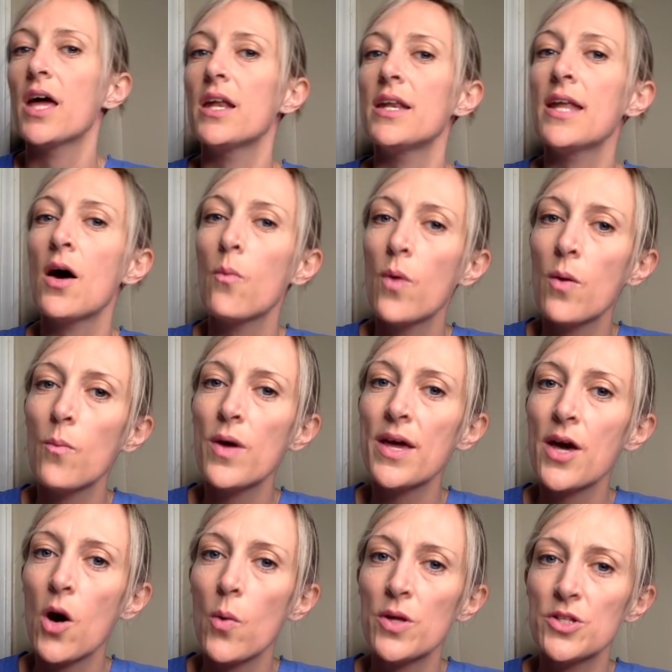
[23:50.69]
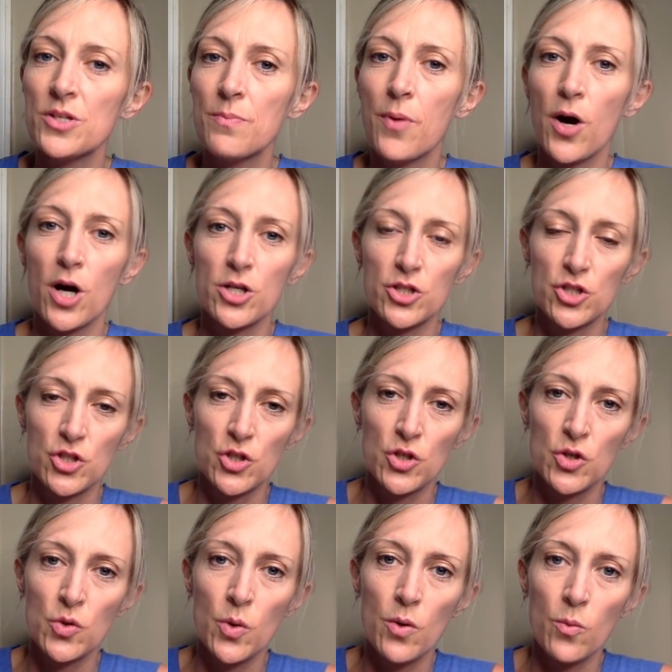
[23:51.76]
Now, when we go into part
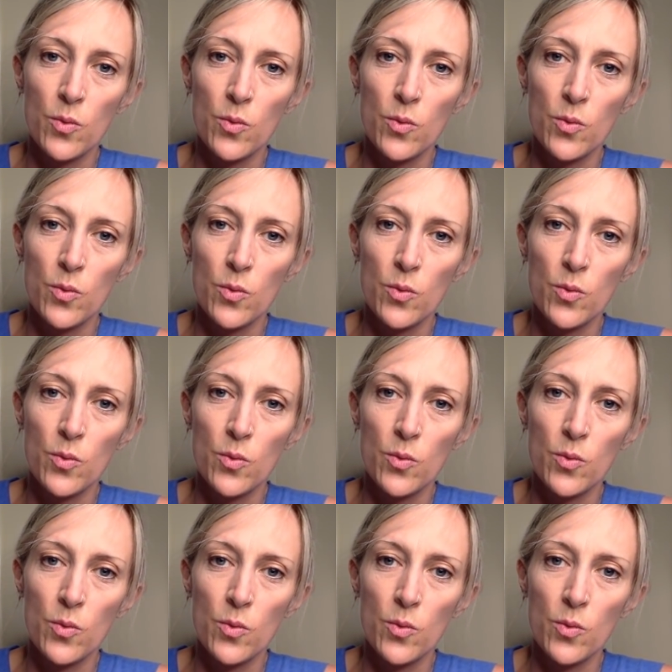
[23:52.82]
two,